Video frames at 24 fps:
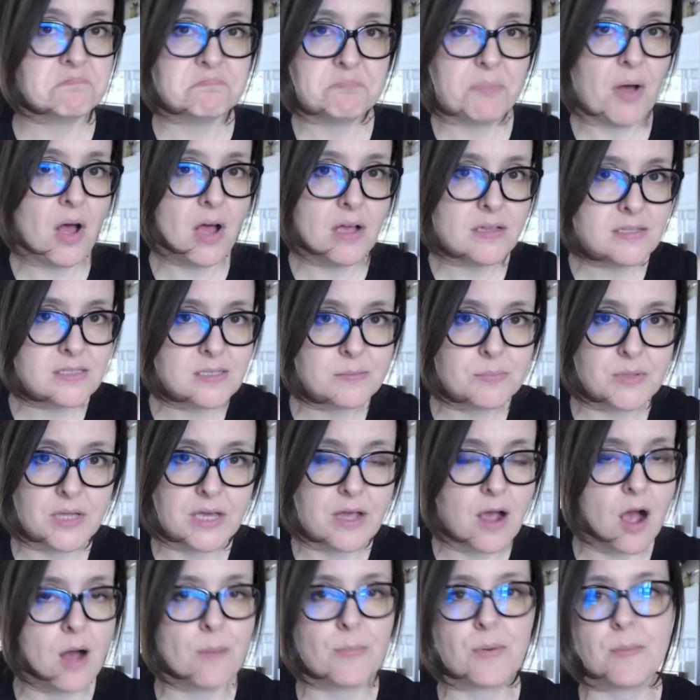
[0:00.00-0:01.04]
possibly
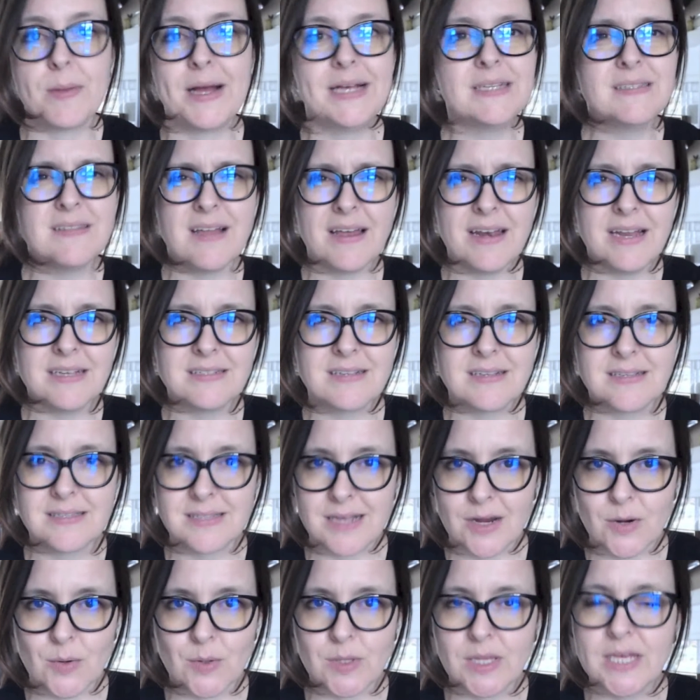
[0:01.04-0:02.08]
compromised, not
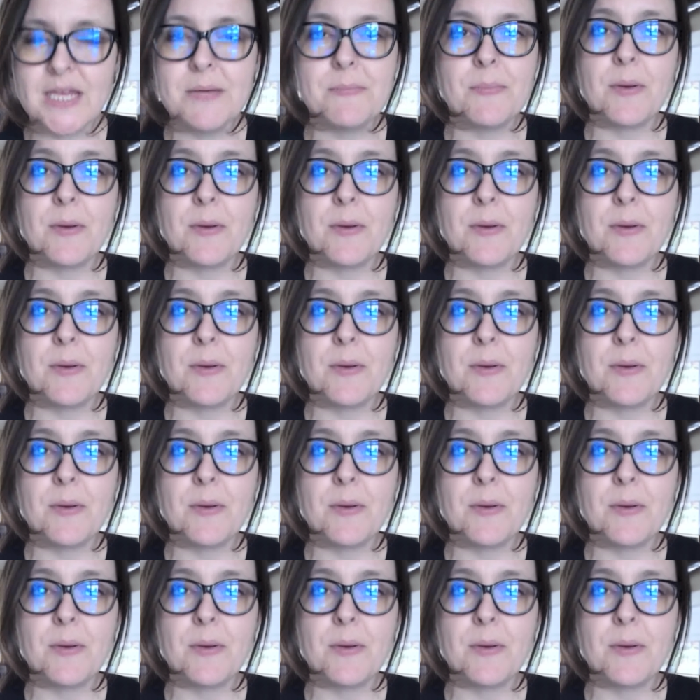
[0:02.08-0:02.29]
necessarily,